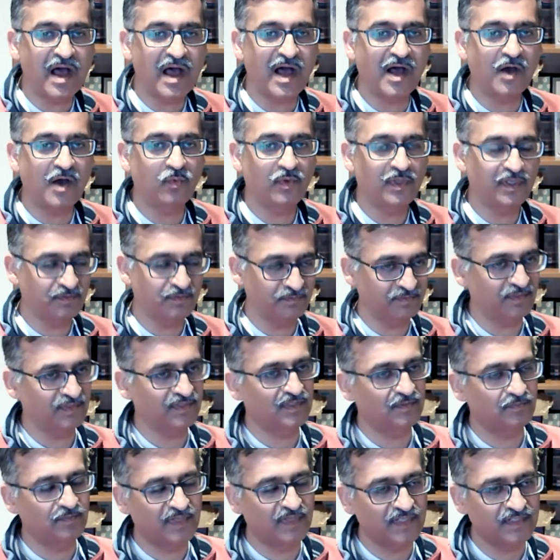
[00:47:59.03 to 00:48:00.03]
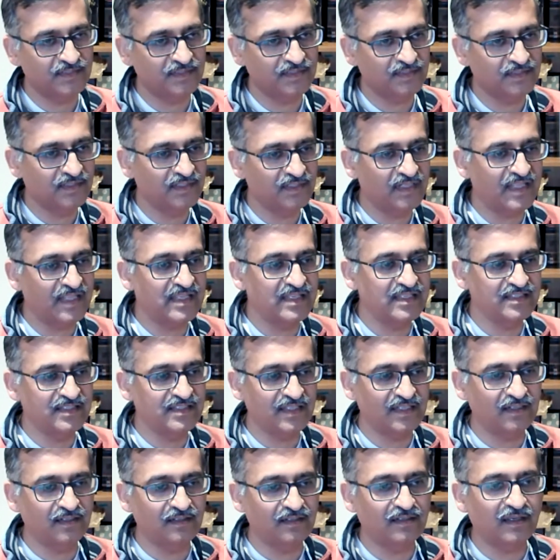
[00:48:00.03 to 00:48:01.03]
however, the patient is
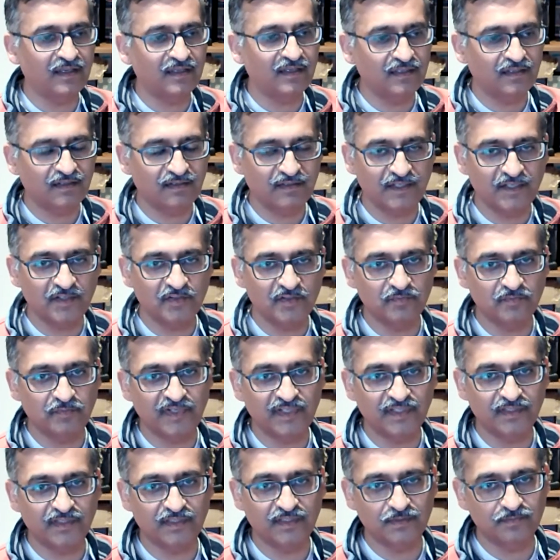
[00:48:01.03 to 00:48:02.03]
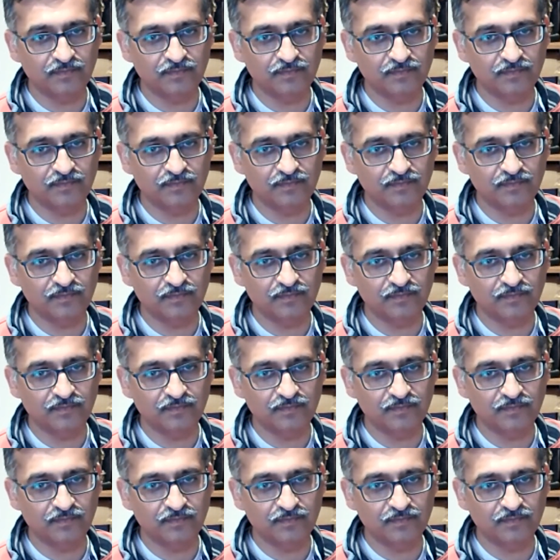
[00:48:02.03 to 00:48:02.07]
in dire need of medical